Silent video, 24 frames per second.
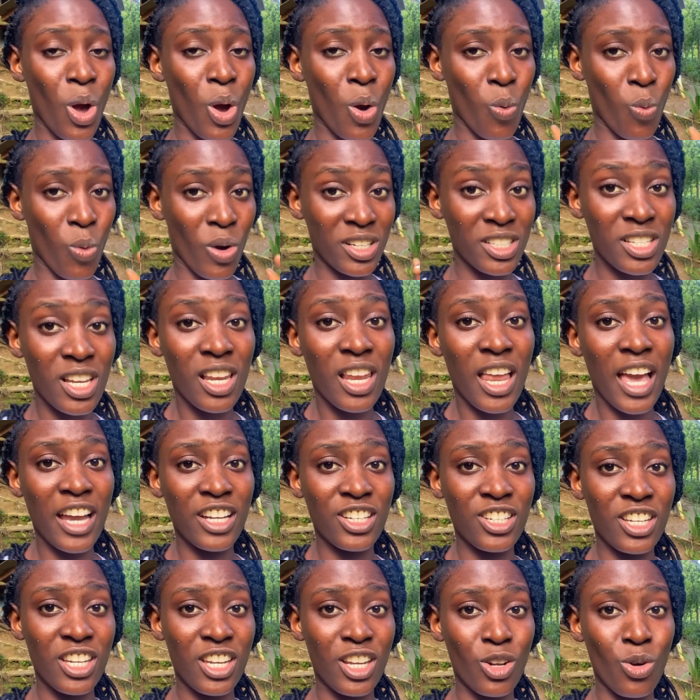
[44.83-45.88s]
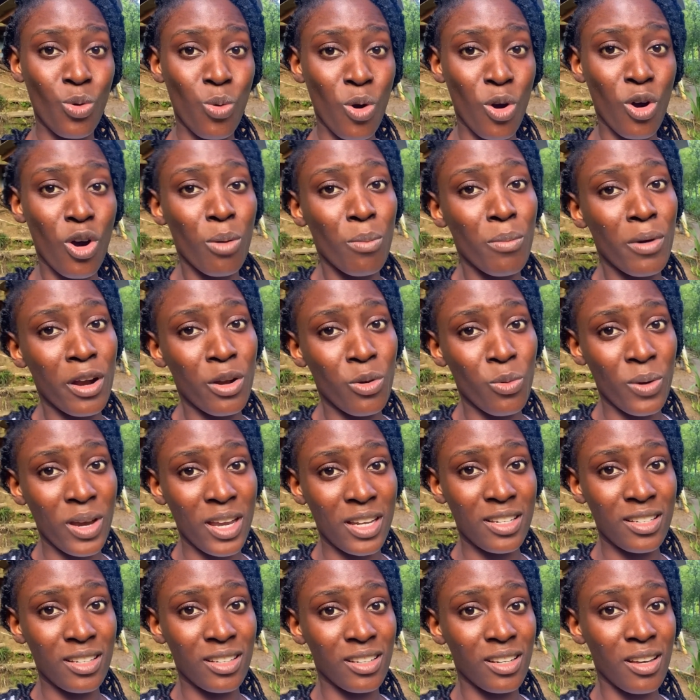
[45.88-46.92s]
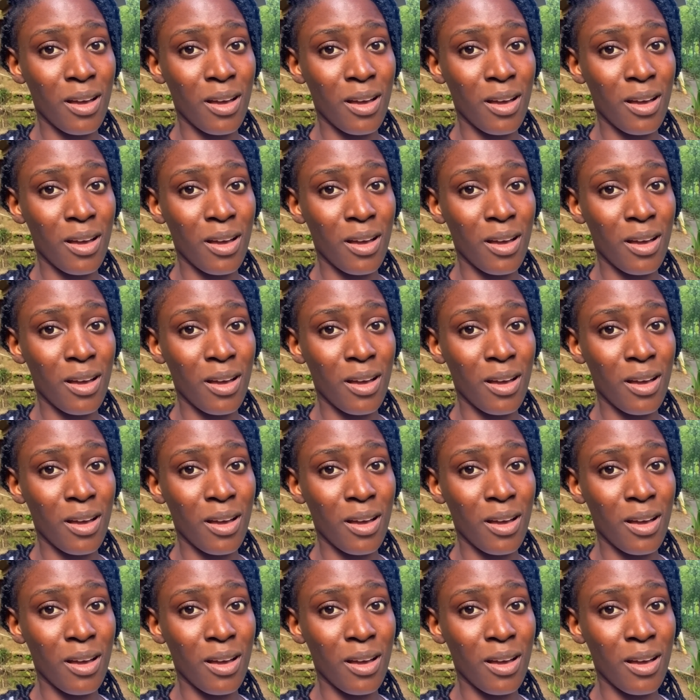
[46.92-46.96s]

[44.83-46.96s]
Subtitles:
What you like to eat cocoa bread with?